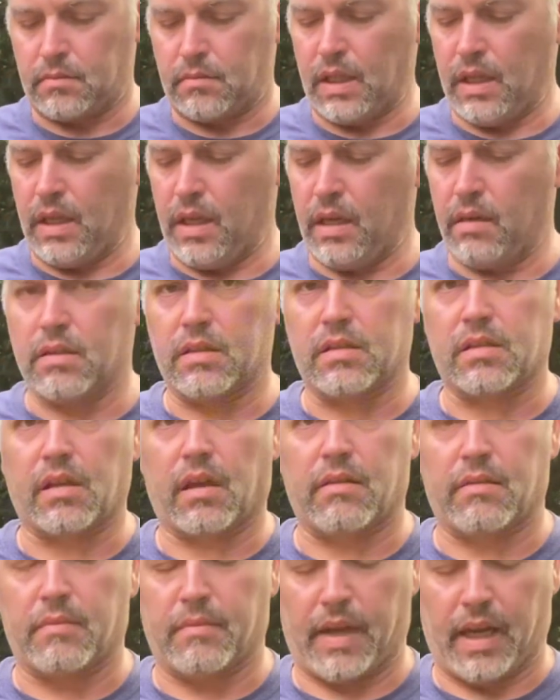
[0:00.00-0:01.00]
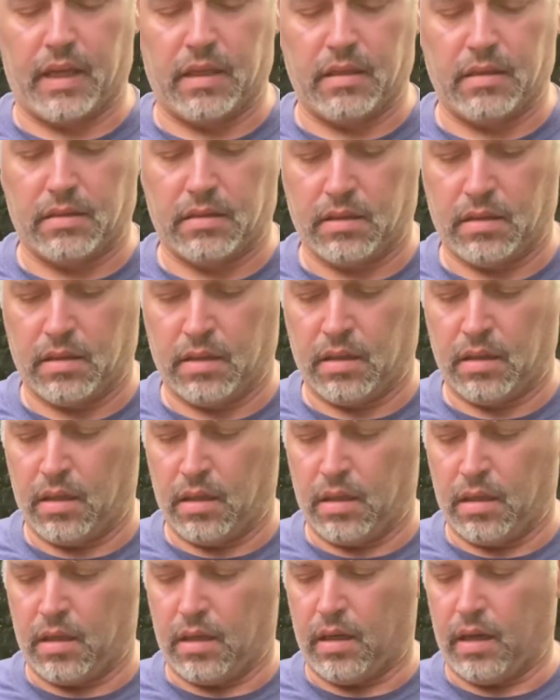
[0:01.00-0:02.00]
Here in southern Maine,
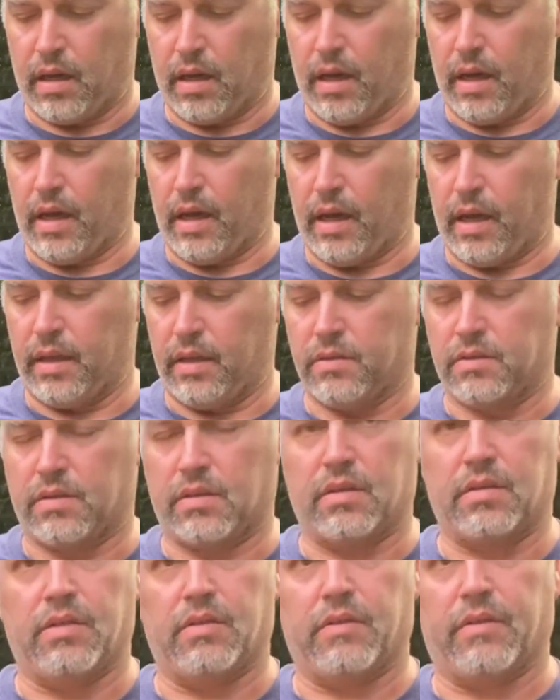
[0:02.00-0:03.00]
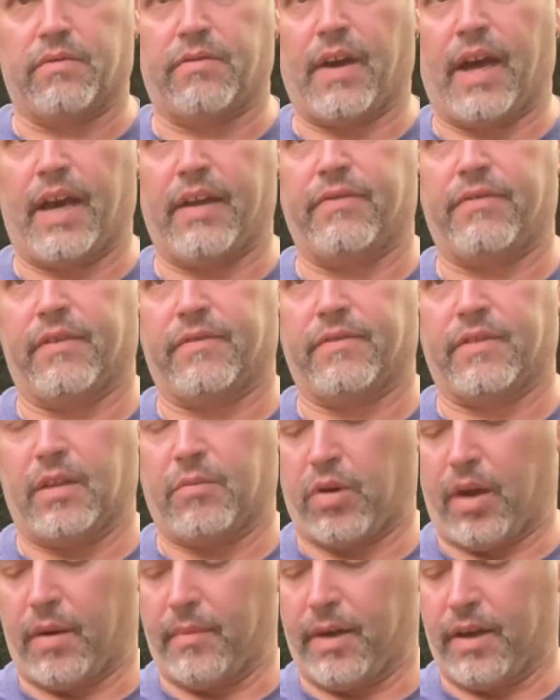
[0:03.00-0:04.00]
I use the Duke 550
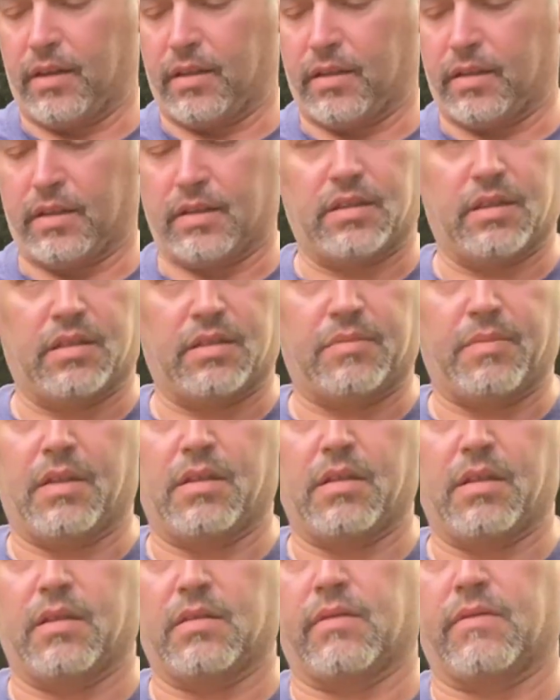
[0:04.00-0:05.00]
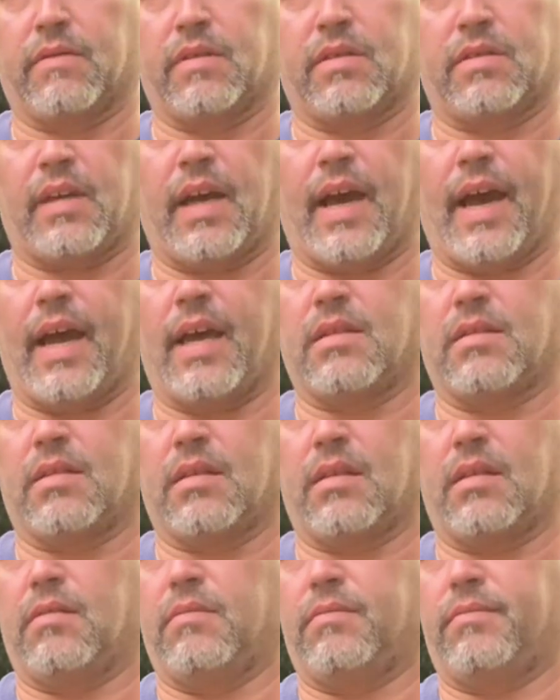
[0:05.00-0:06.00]
primarily just because of the size,
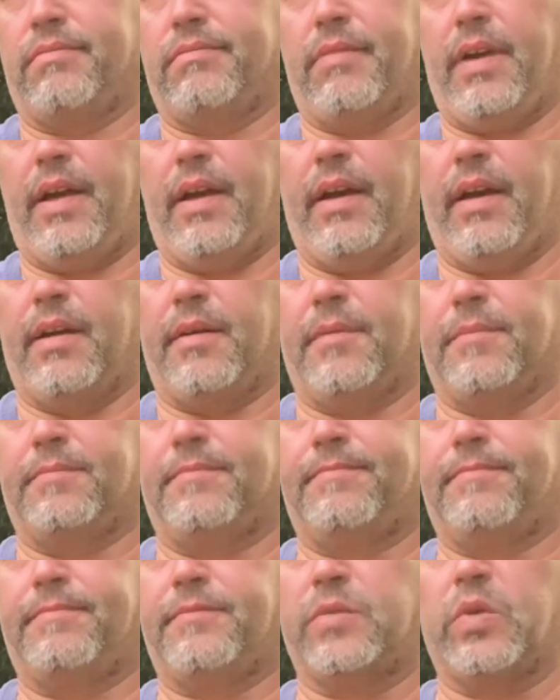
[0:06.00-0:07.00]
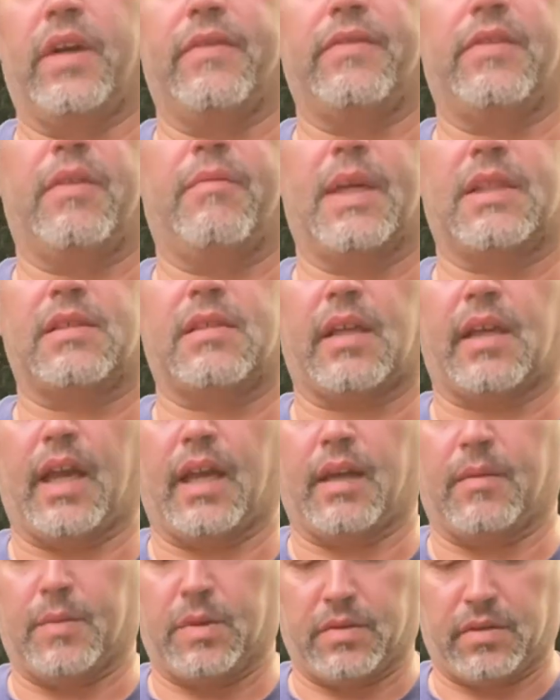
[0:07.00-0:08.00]
and we have domestic
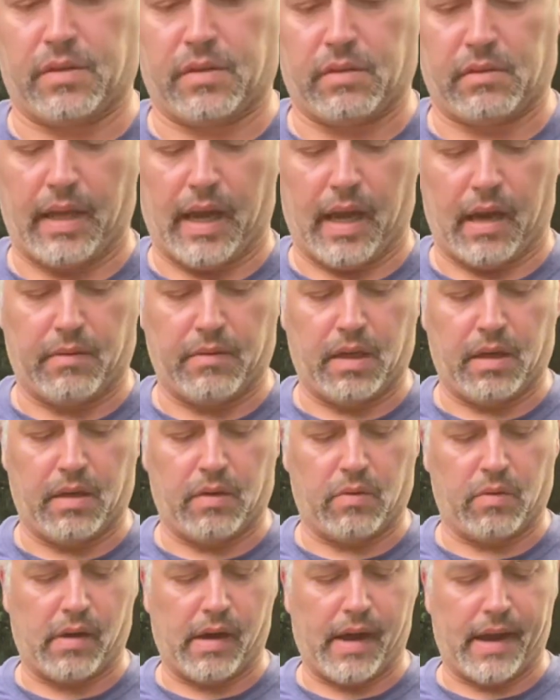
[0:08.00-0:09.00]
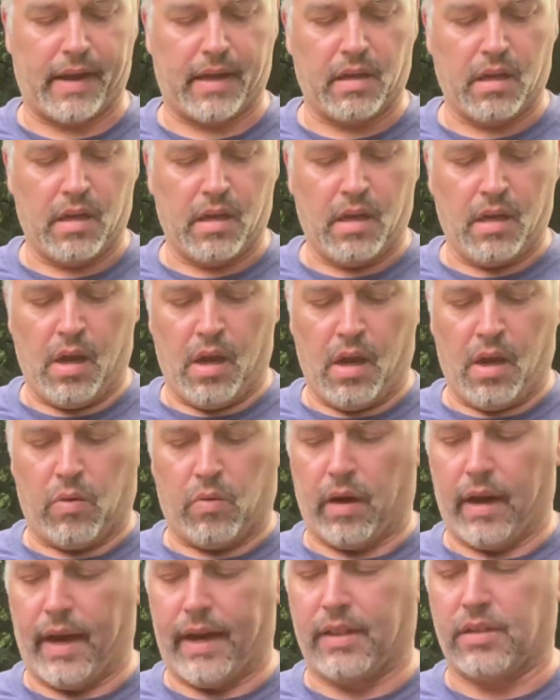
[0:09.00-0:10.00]
animals down here where
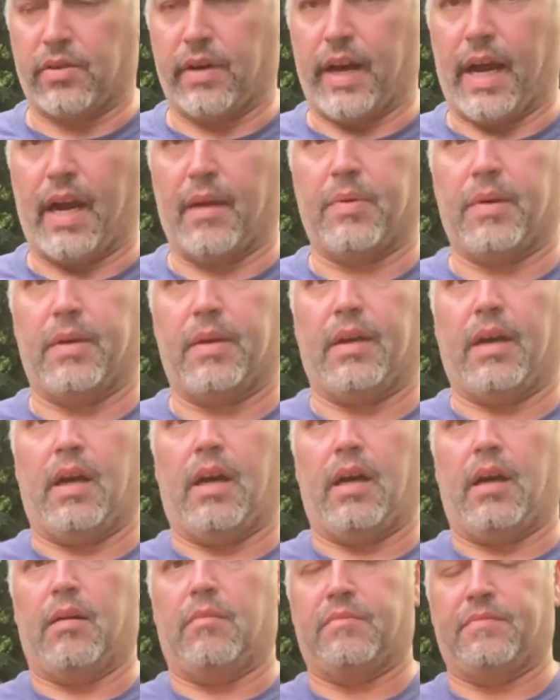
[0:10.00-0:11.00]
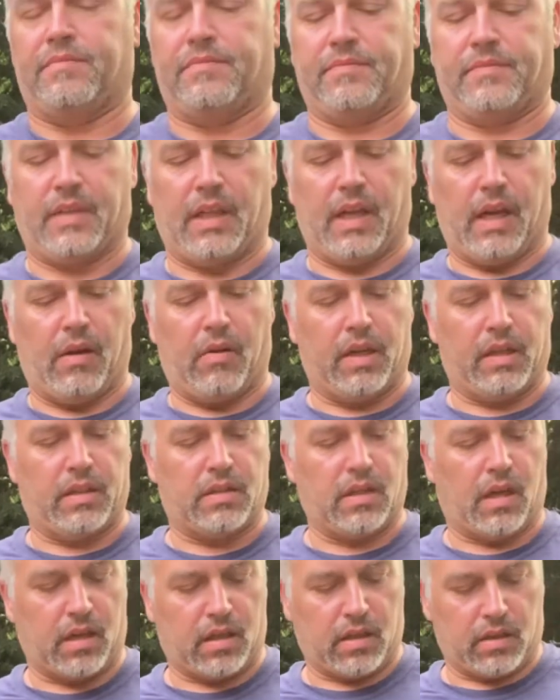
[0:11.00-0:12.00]
I trap. And I want to
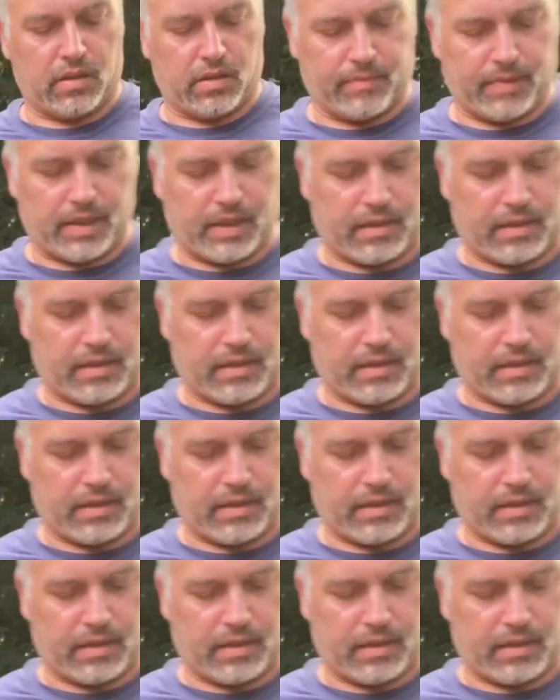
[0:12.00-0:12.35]
talk a little bit